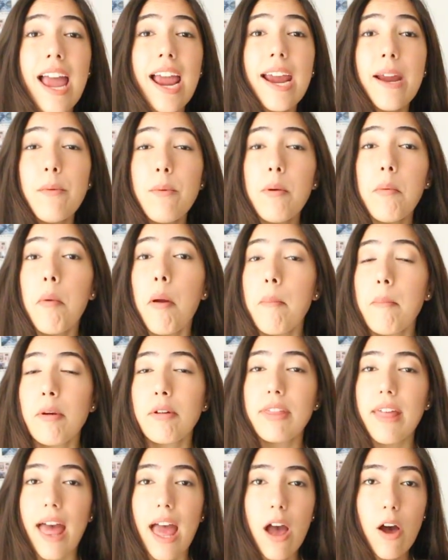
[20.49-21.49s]
And
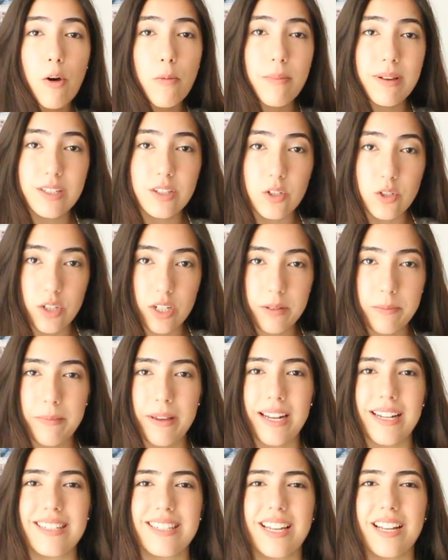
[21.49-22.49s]
remember that all my social
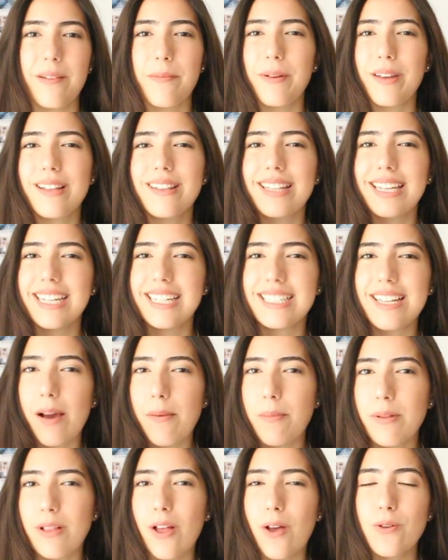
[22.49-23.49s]
media is gonna be a link
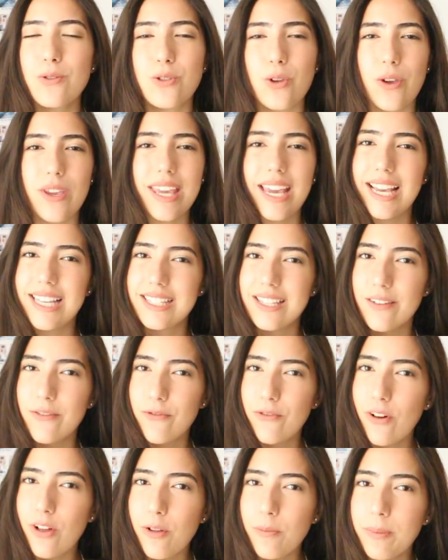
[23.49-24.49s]
down below so you guys can
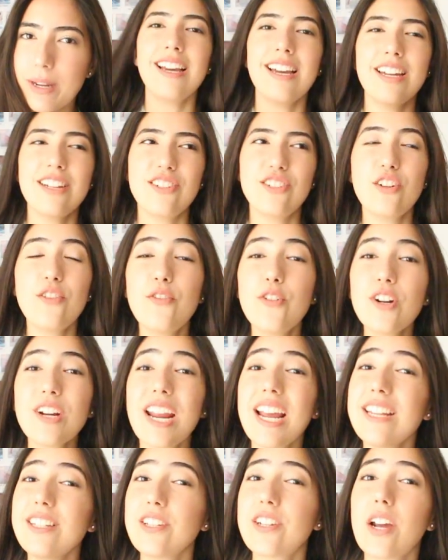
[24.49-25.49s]
follow me. Don't
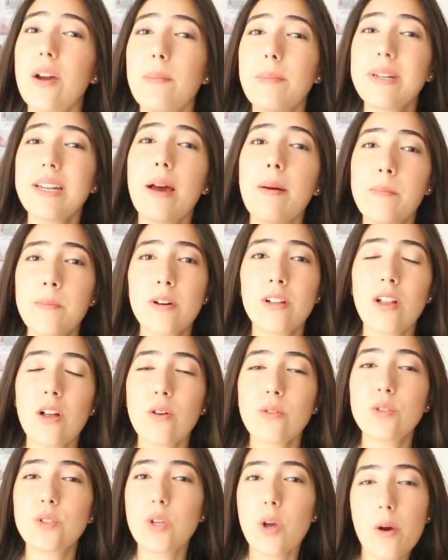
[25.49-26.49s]
forget to comment down
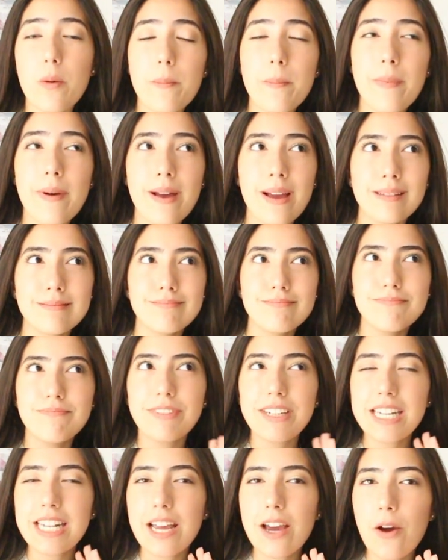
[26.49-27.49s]
below some
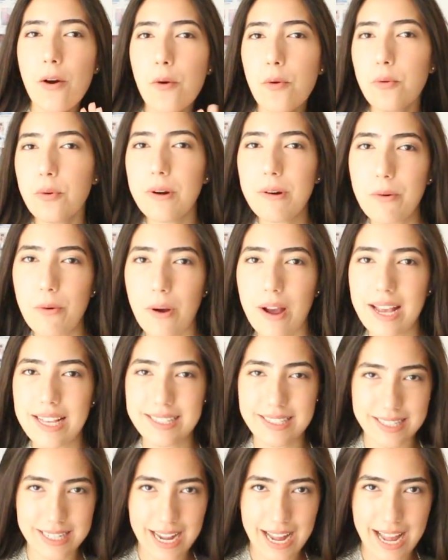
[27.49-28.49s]
video
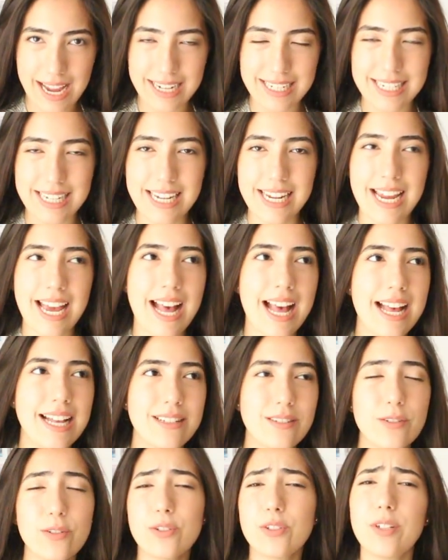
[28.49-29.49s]
request
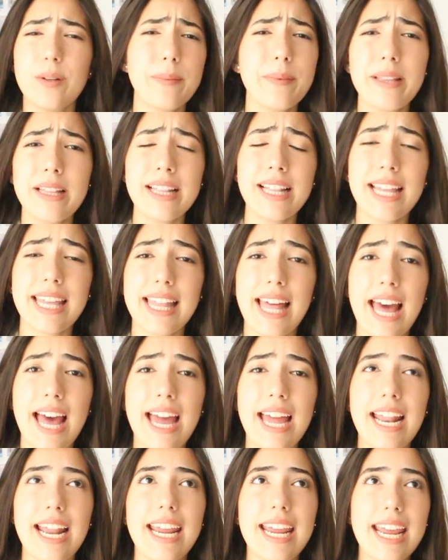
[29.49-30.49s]
ideas or something like
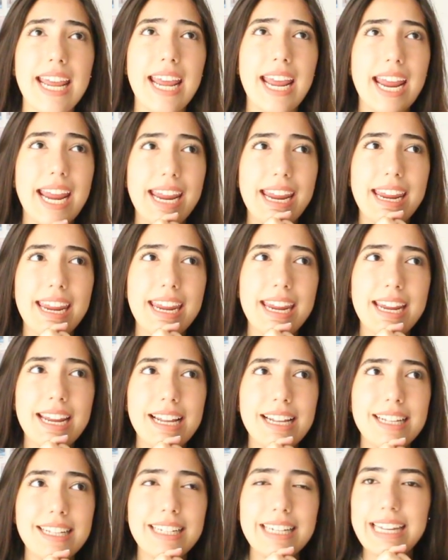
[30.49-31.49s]
that,
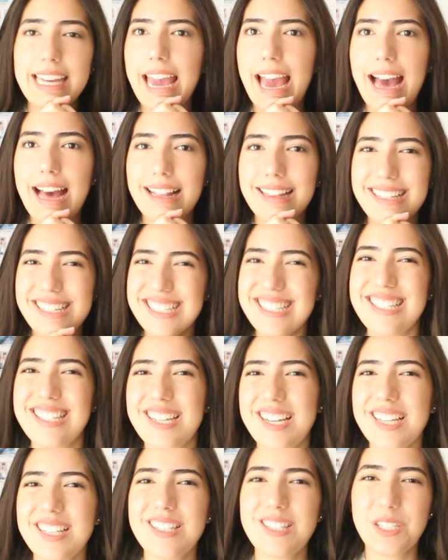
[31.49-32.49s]
and yeah, let's
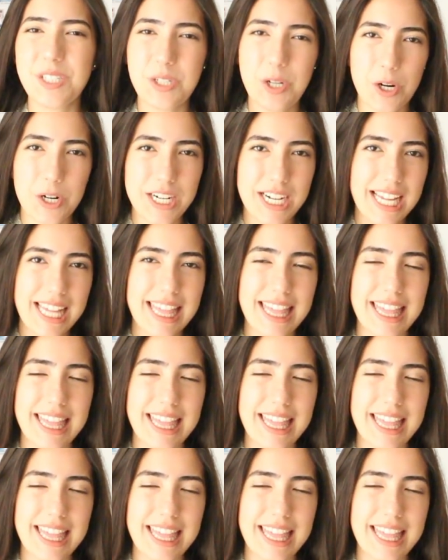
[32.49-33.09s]
get started.